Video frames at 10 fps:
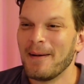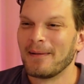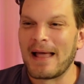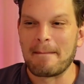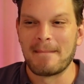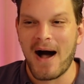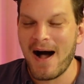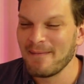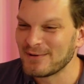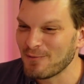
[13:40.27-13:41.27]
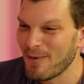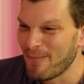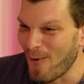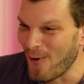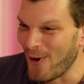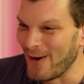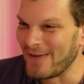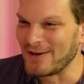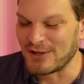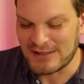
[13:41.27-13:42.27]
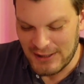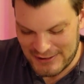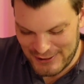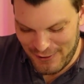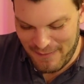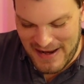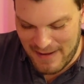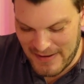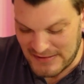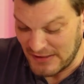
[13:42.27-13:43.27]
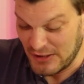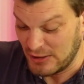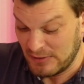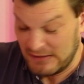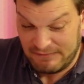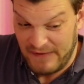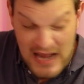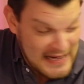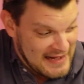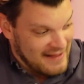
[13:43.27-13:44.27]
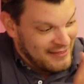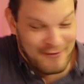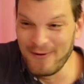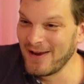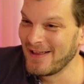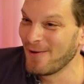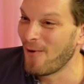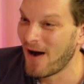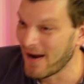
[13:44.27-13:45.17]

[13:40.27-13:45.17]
Like, moms were bored. They just looked at their babies and just went, fuck it, and threw it in the water.